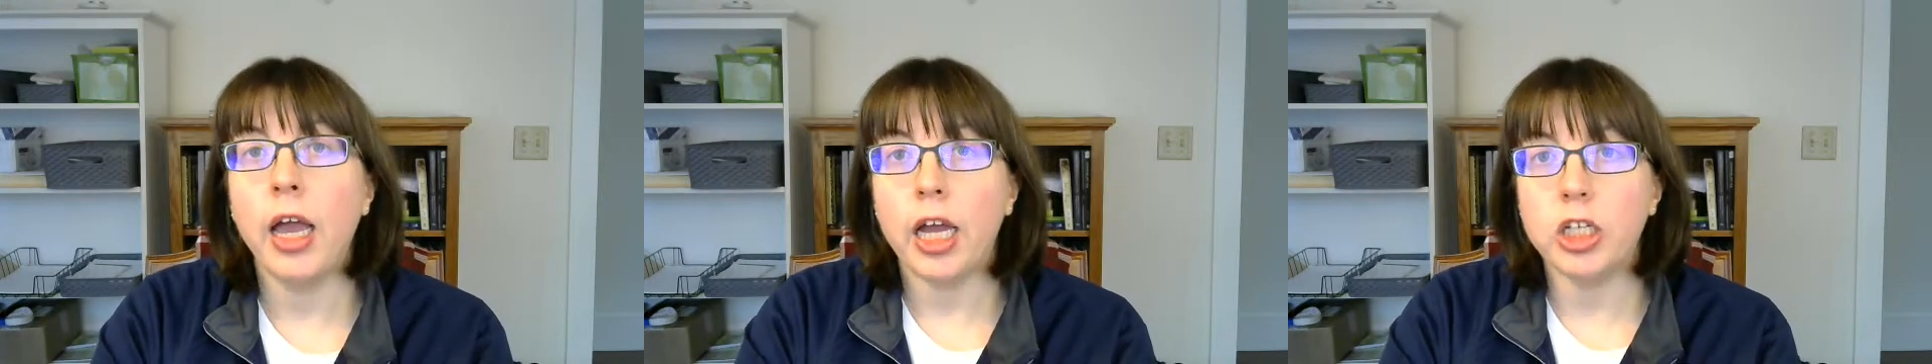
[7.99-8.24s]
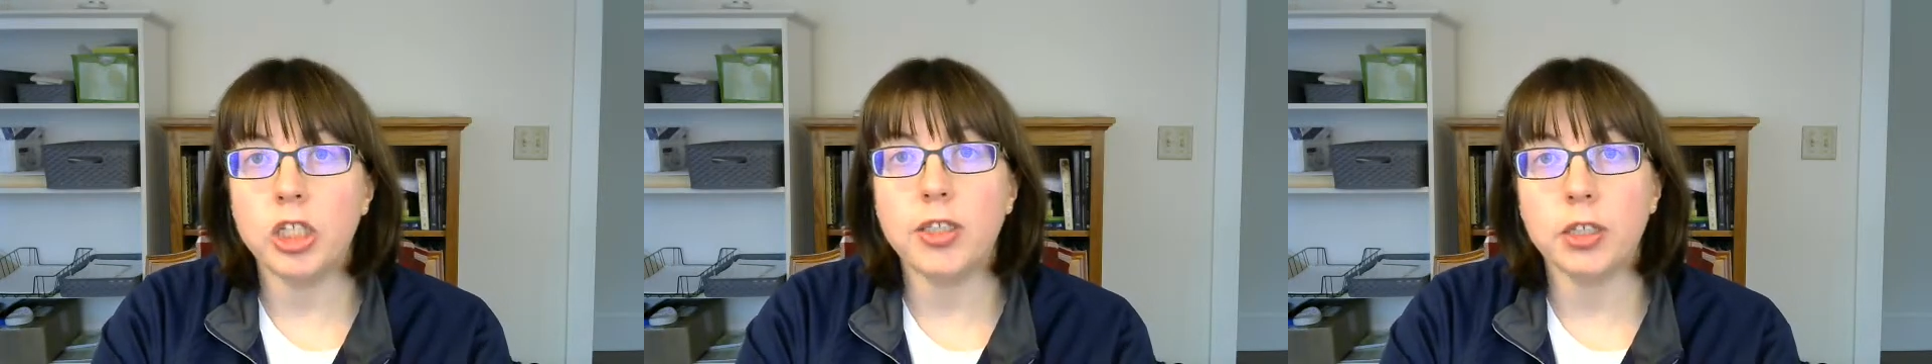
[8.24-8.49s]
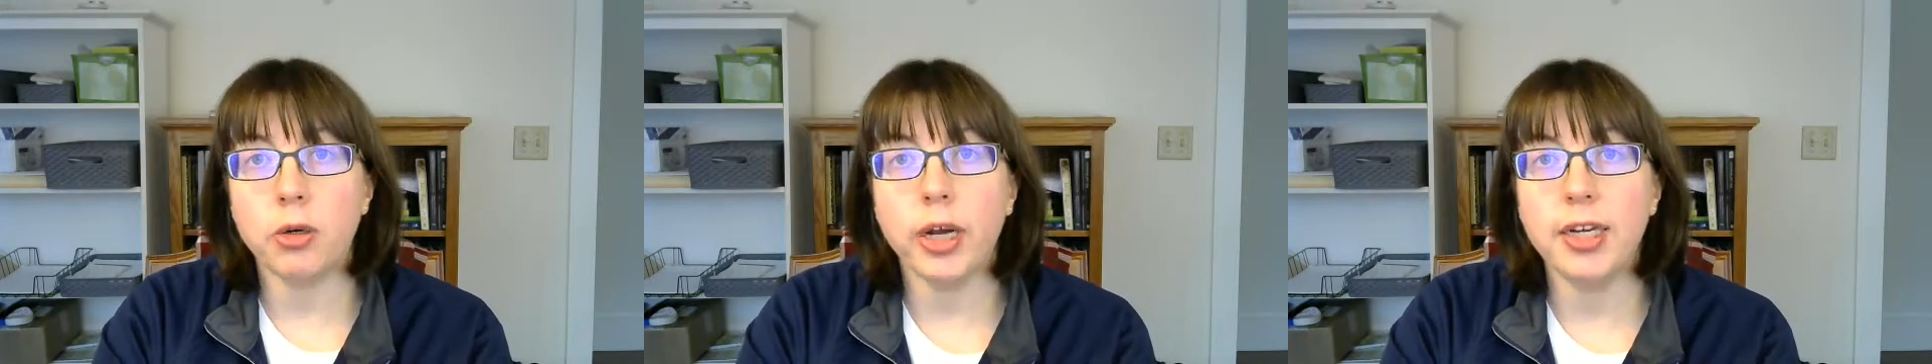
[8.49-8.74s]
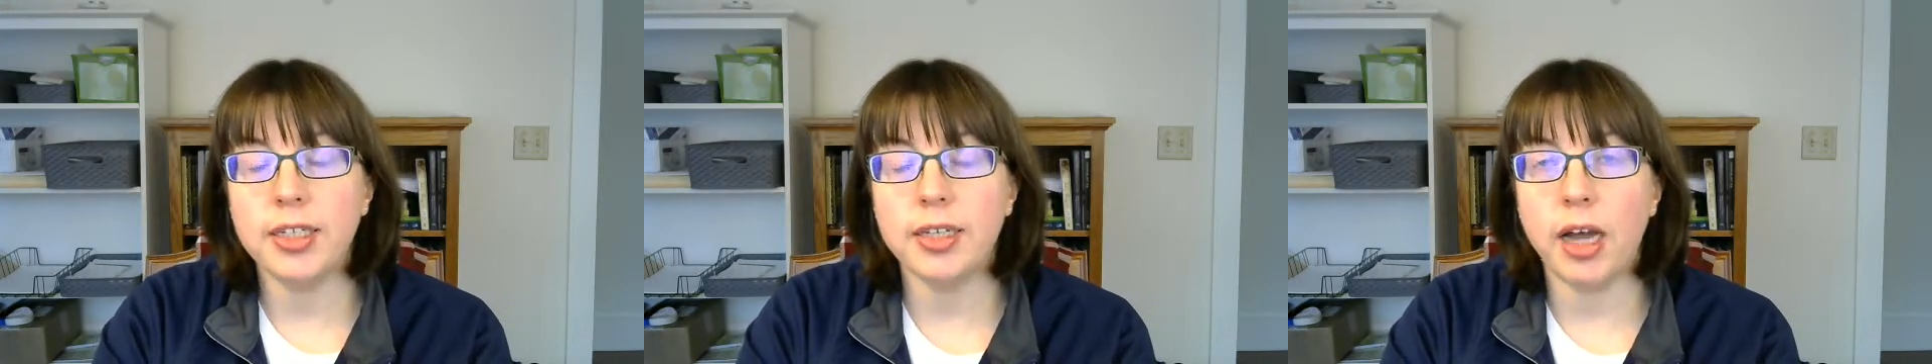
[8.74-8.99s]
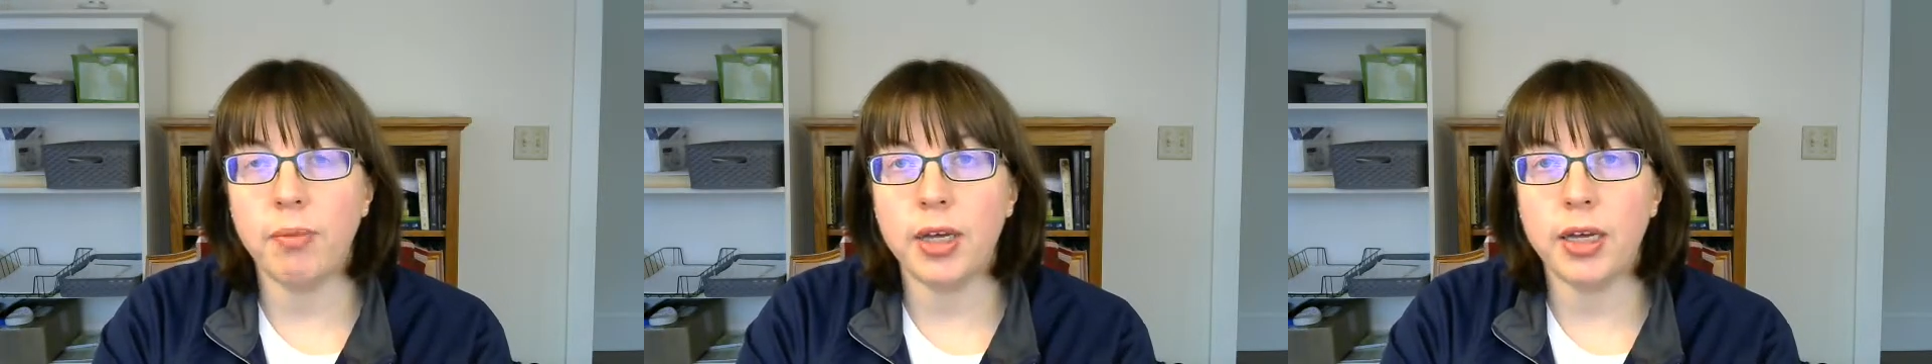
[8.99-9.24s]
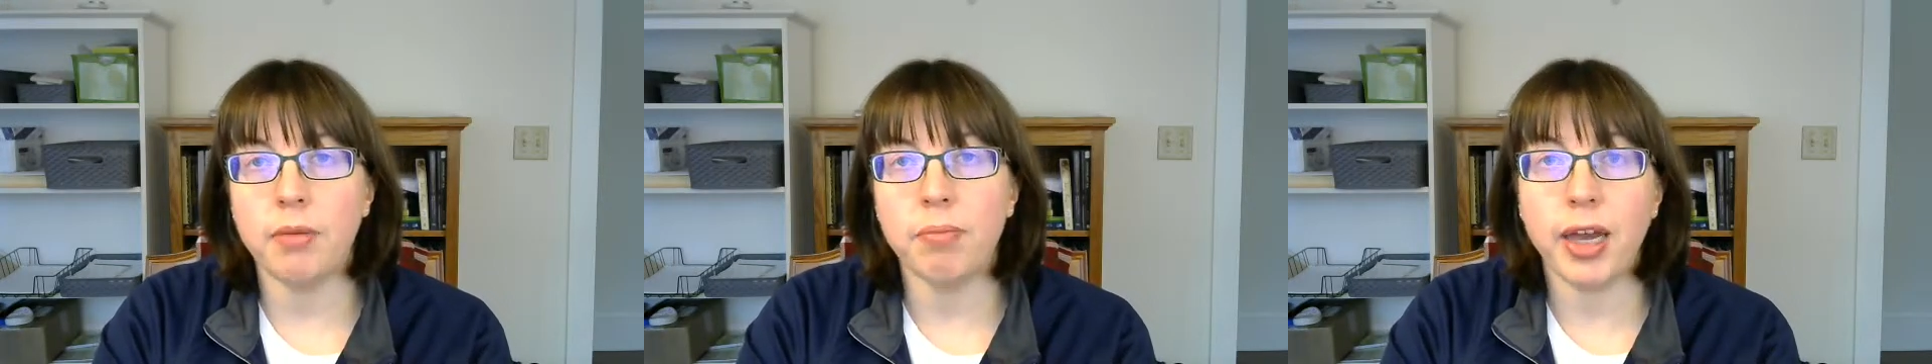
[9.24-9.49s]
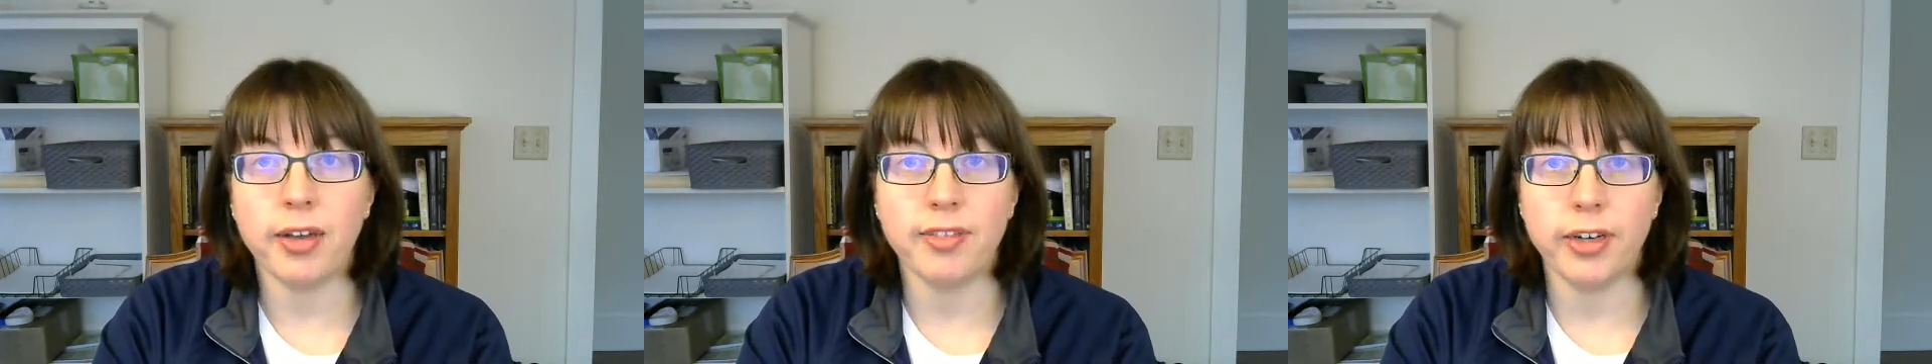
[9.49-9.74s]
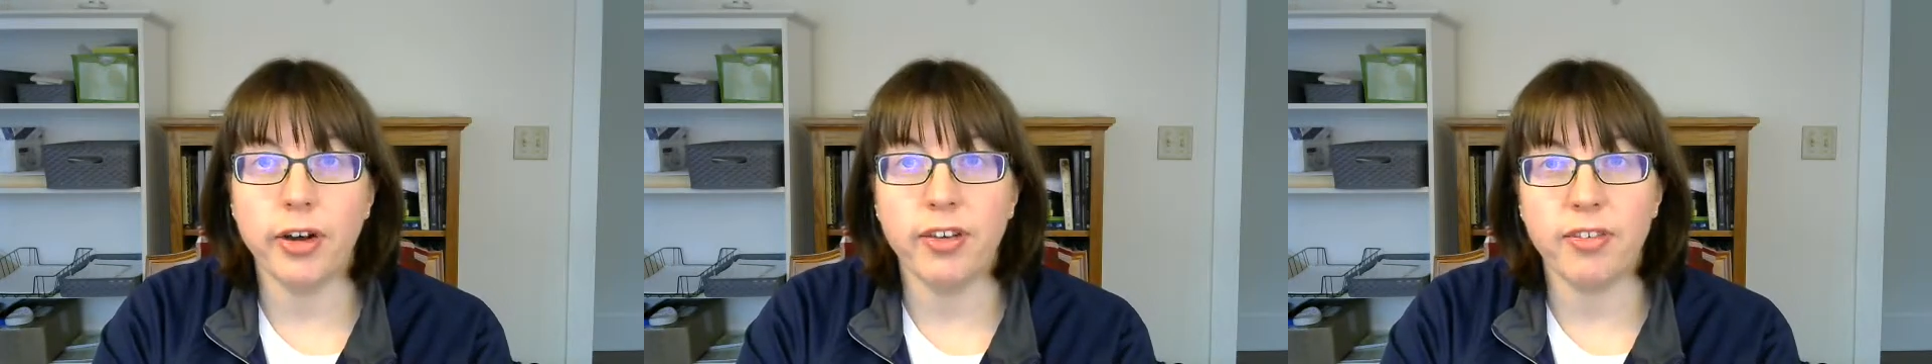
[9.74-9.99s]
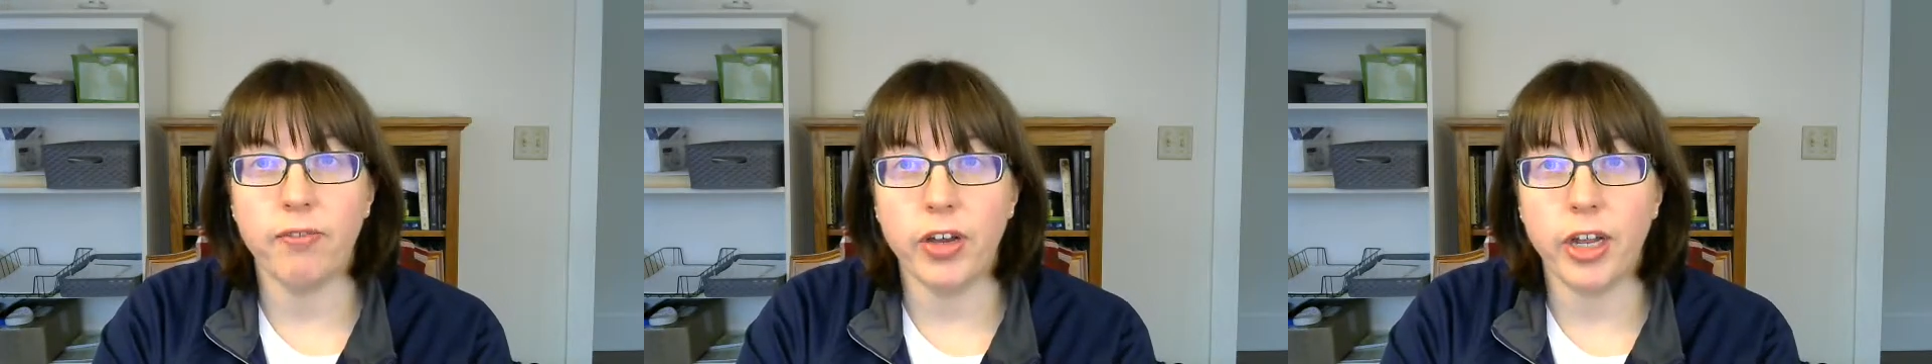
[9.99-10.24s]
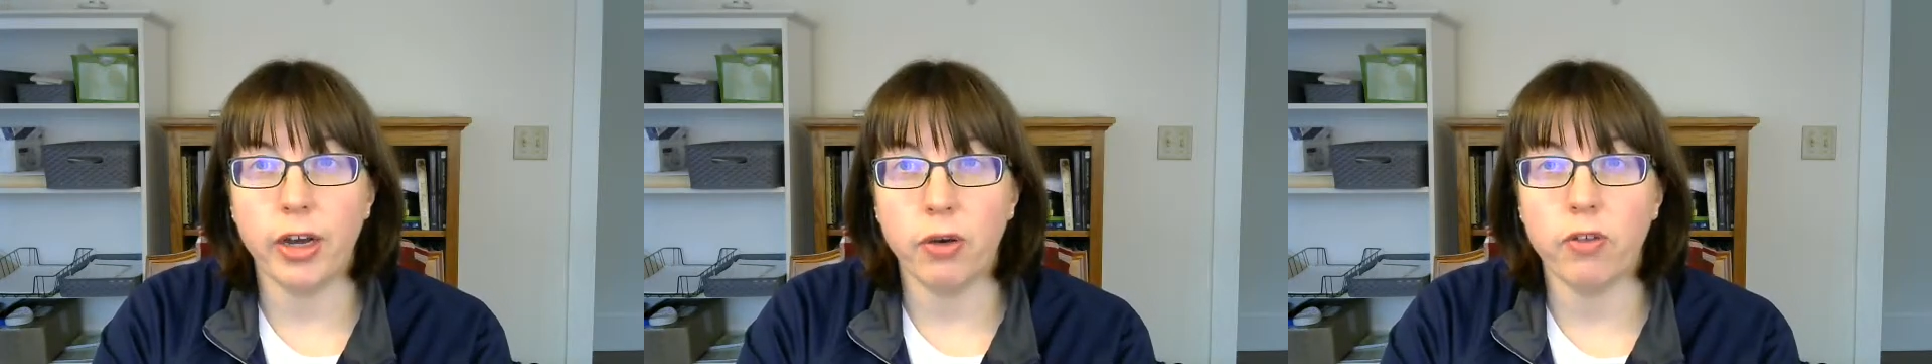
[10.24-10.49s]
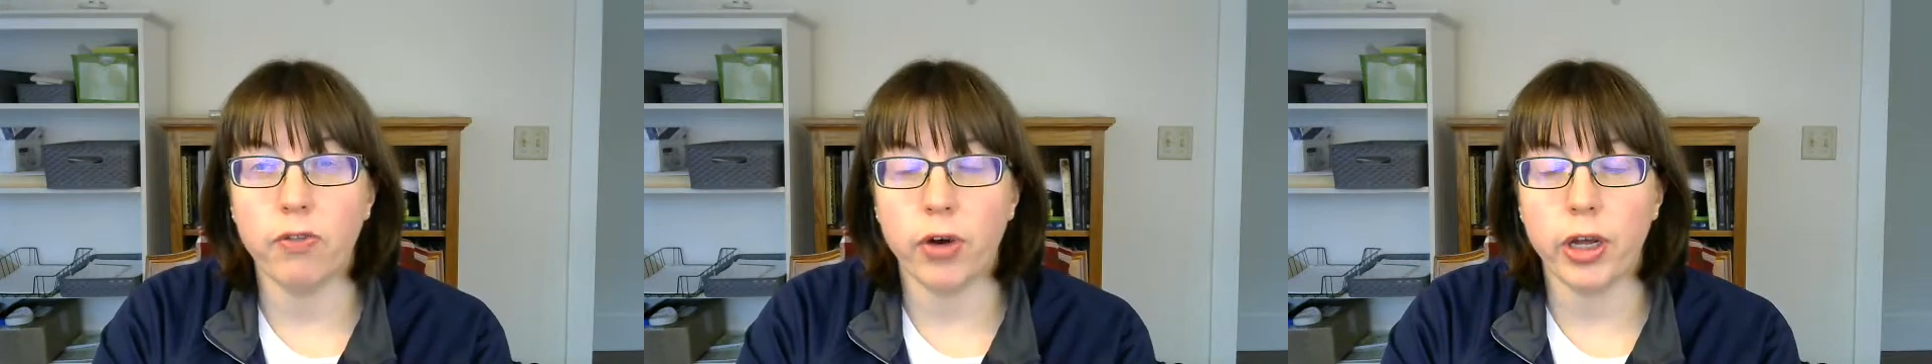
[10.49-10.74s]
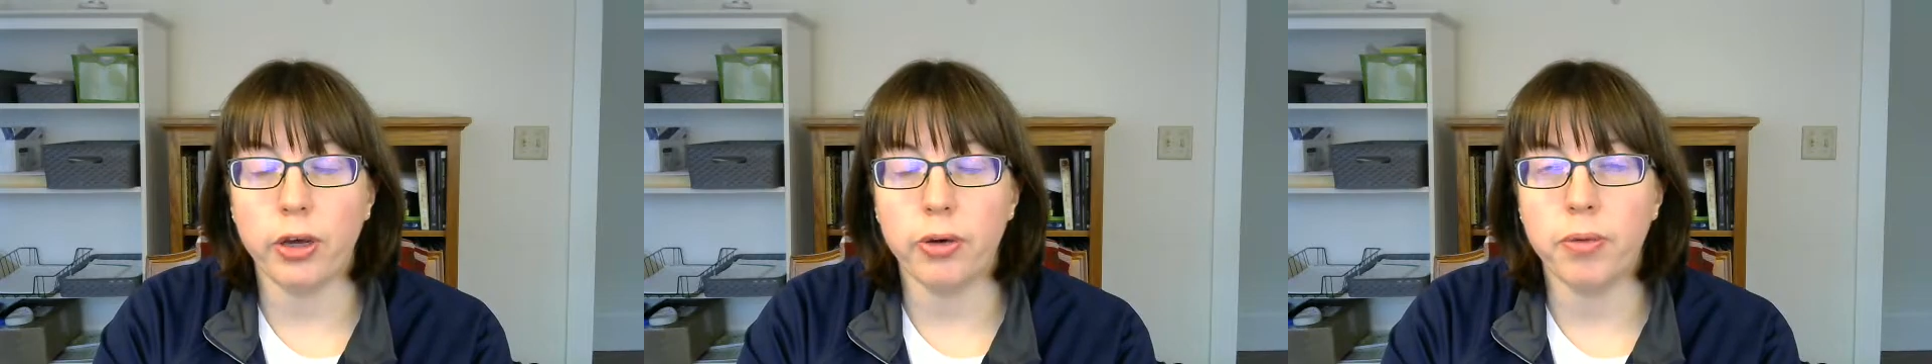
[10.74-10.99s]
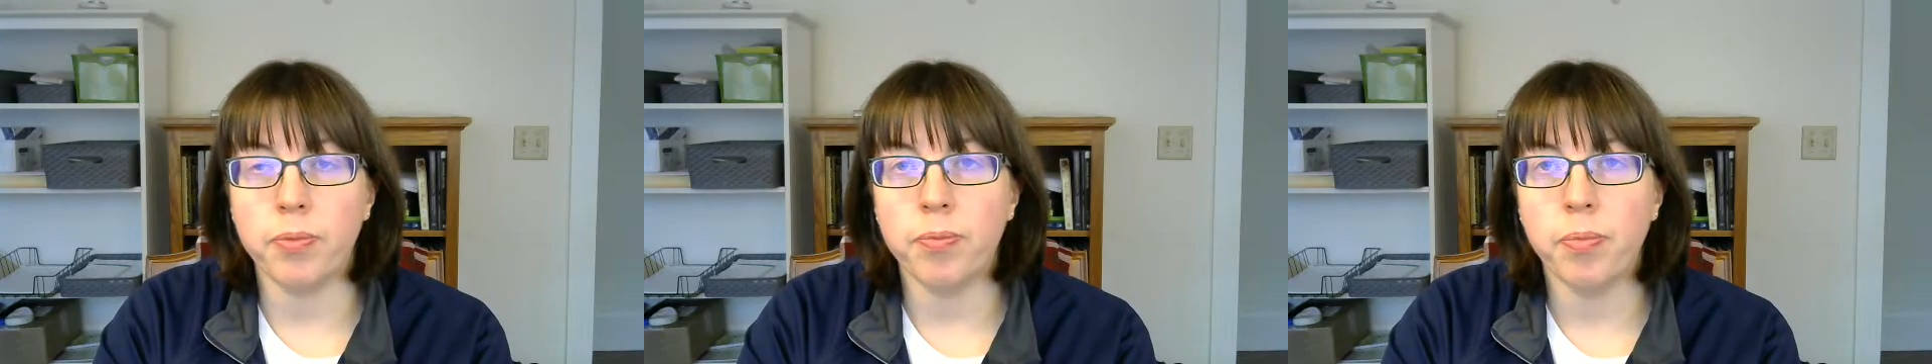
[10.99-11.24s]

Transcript: and she's agreed to let me make a series of videos for you.